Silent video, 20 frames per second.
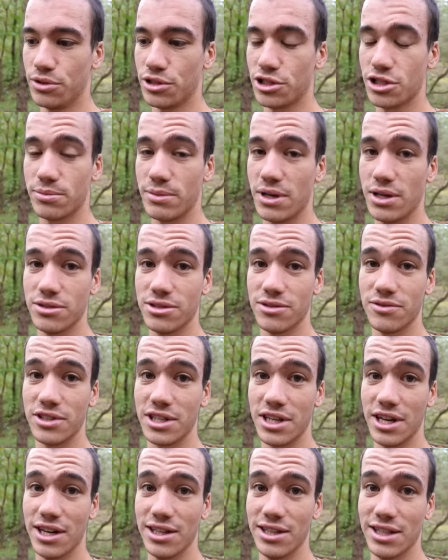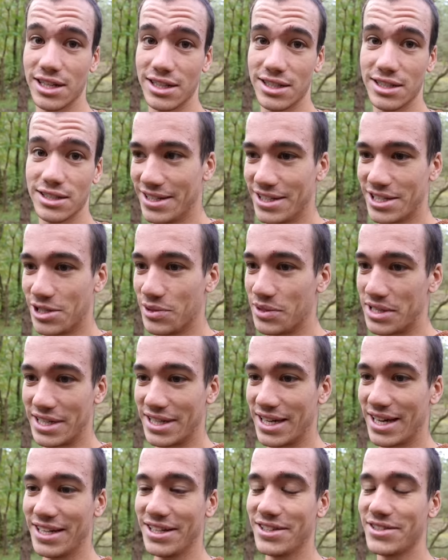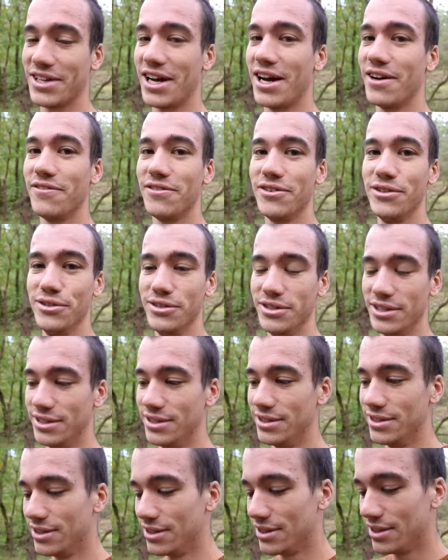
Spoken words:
which smells of garlic, so we can add it to our food and